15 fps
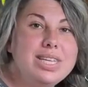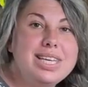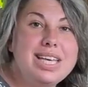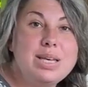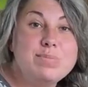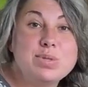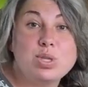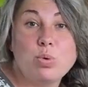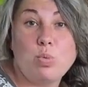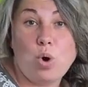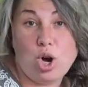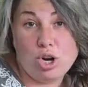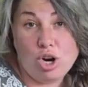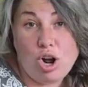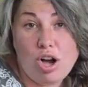keeps the
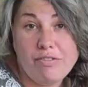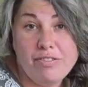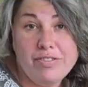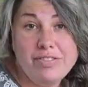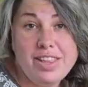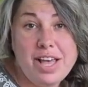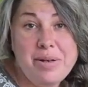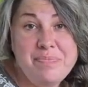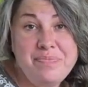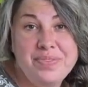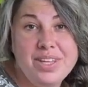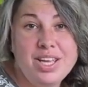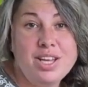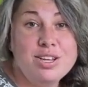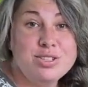water off of them
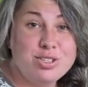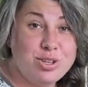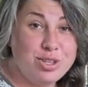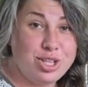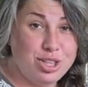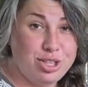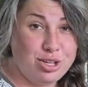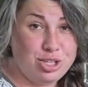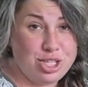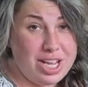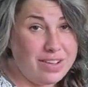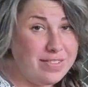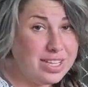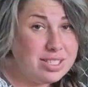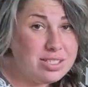so that their
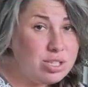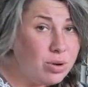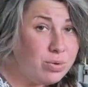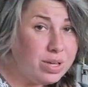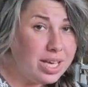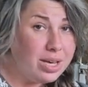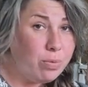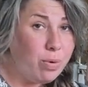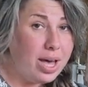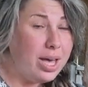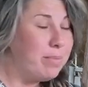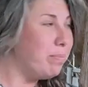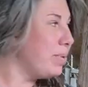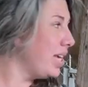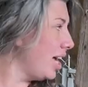shavings don't get
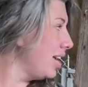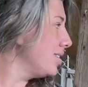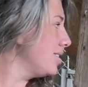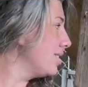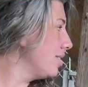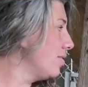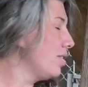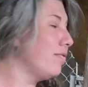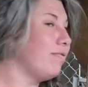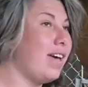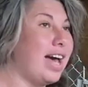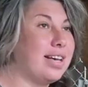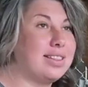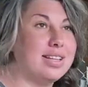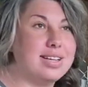wet because of the fact that